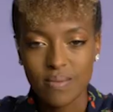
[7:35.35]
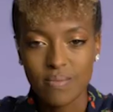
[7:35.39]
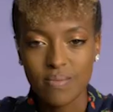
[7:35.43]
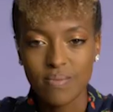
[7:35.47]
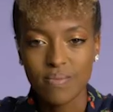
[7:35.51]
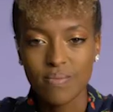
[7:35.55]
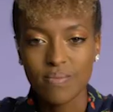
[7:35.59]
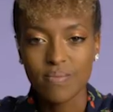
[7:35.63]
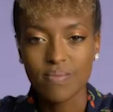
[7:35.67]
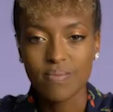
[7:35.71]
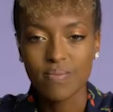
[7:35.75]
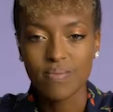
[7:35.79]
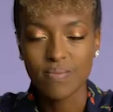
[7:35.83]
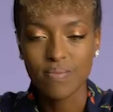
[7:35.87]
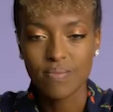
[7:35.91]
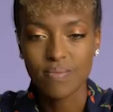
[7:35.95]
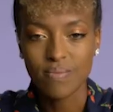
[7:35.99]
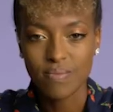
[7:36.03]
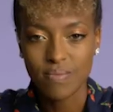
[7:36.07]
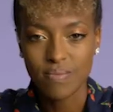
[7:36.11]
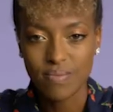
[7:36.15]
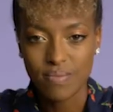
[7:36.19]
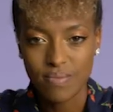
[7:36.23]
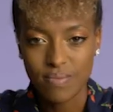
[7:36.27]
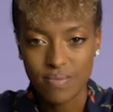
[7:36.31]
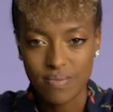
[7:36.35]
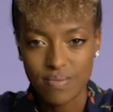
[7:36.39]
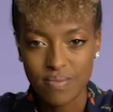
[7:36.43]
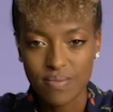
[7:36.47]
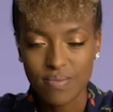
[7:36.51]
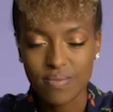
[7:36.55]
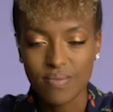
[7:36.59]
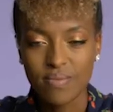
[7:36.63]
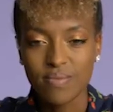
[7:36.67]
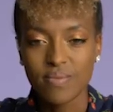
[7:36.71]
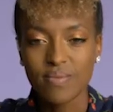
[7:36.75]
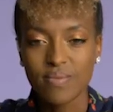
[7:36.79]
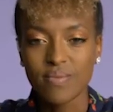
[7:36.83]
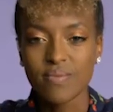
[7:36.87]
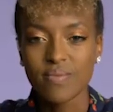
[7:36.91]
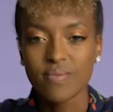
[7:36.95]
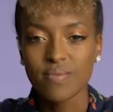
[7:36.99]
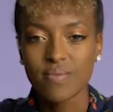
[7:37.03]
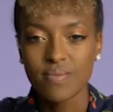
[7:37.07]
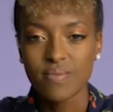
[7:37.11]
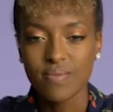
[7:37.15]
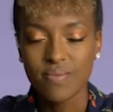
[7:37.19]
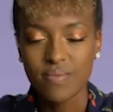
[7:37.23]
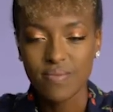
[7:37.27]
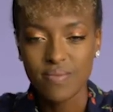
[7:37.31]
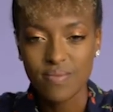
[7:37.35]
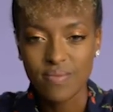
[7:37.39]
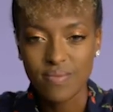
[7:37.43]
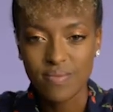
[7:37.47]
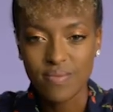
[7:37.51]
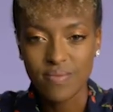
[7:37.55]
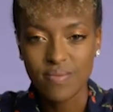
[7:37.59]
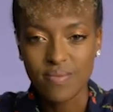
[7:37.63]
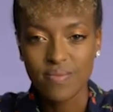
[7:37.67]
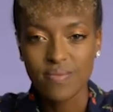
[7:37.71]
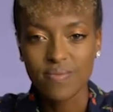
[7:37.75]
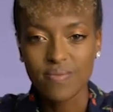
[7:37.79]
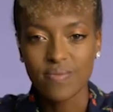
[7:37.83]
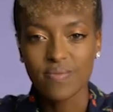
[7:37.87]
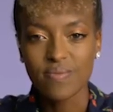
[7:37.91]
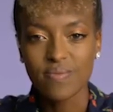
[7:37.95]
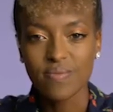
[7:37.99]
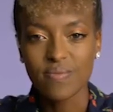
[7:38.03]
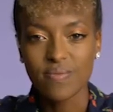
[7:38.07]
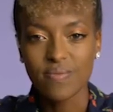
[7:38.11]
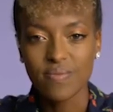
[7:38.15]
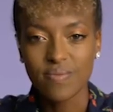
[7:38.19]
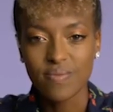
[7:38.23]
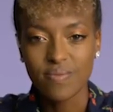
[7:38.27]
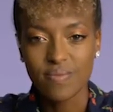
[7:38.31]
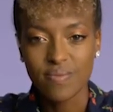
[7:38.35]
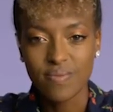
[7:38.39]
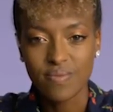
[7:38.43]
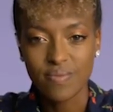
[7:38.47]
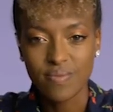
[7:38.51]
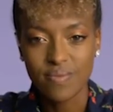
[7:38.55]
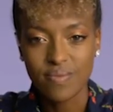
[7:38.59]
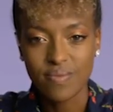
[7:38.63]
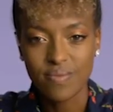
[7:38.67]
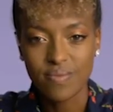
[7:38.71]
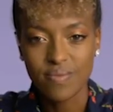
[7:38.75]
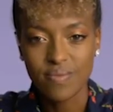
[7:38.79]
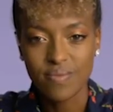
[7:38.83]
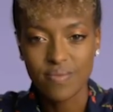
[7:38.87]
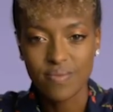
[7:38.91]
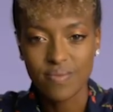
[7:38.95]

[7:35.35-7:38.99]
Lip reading: [no speech]